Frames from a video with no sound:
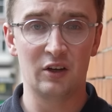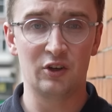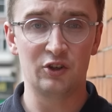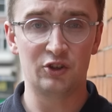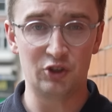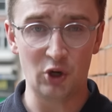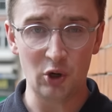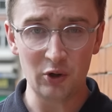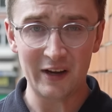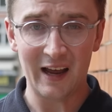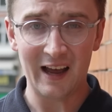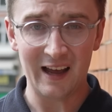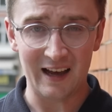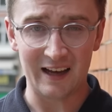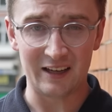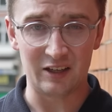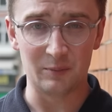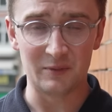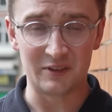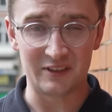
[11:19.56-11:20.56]
Shockat
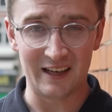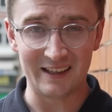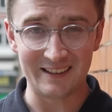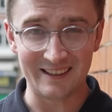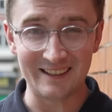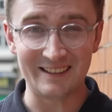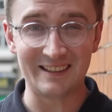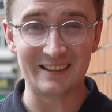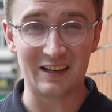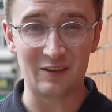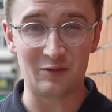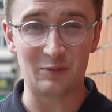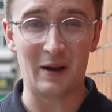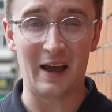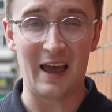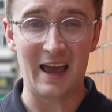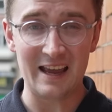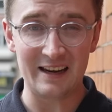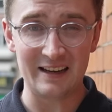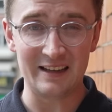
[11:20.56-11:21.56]
Adam says he didn't have
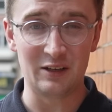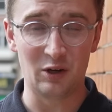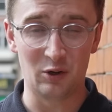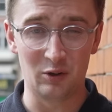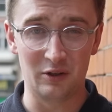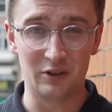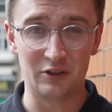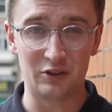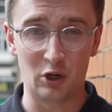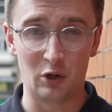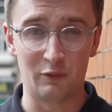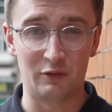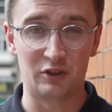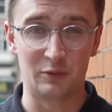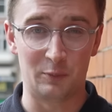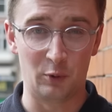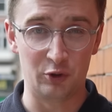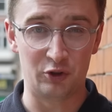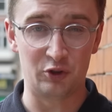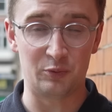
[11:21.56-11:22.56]
any knowledge of his
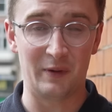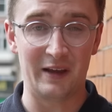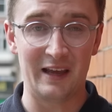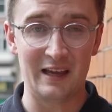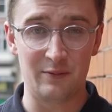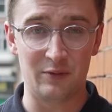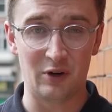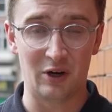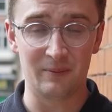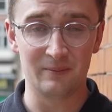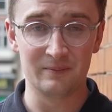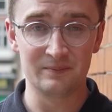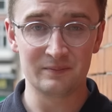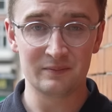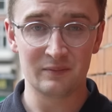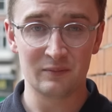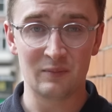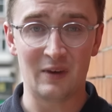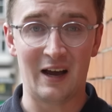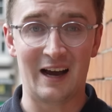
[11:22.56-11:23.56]
supporters' behaviour,
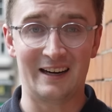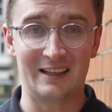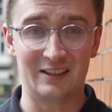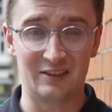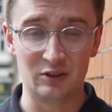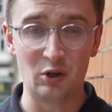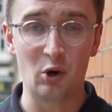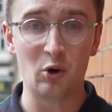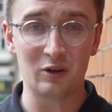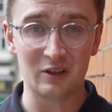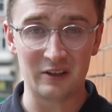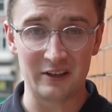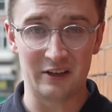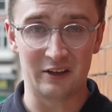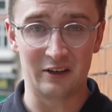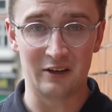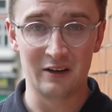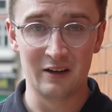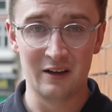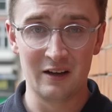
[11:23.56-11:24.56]
and it's not
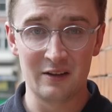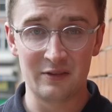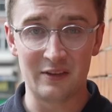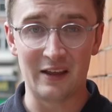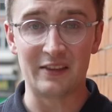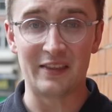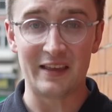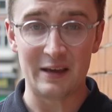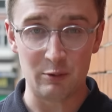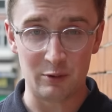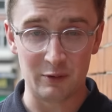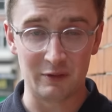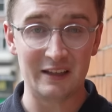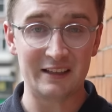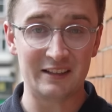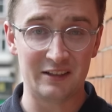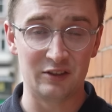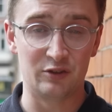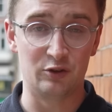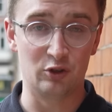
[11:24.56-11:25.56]
clear that they would have
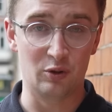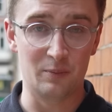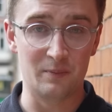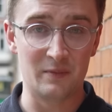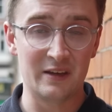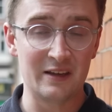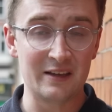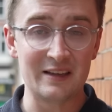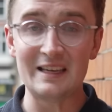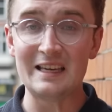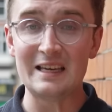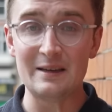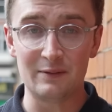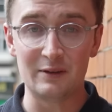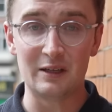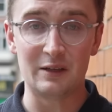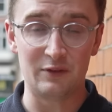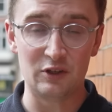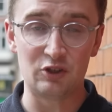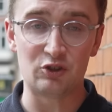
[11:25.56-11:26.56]
listened to him
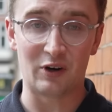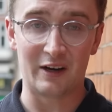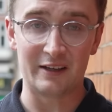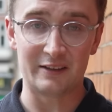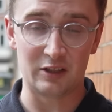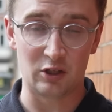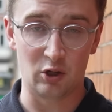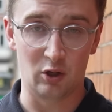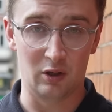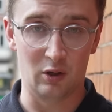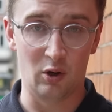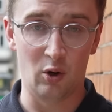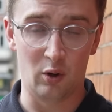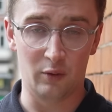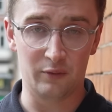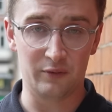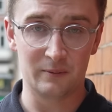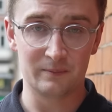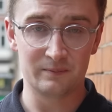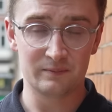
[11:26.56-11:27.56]
even if he tried to call it
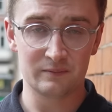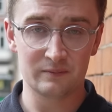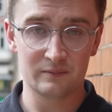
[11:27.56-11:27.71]
off.